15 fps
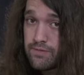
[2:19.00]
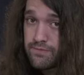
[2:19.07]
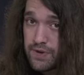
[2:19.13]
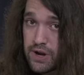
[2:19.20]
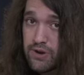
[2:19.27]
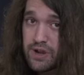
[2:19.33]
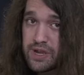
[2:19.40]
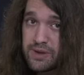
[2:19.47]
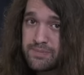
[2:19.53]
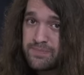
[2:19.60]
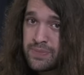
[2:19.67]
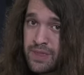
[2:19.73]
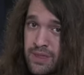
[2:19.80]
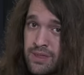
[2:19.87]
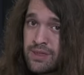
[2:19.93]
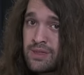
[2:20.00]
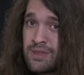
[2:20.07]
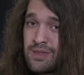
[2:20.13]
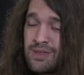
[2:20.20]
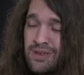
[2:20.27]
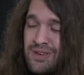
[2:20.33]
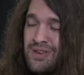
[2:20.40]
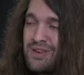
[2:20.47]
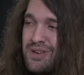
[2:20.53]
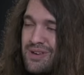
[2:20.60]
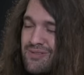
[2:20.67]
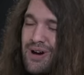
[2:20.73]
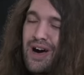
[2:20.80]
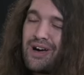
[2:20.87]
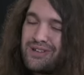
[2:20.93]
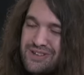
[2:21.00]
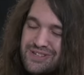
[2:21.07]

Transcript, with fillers: very, well,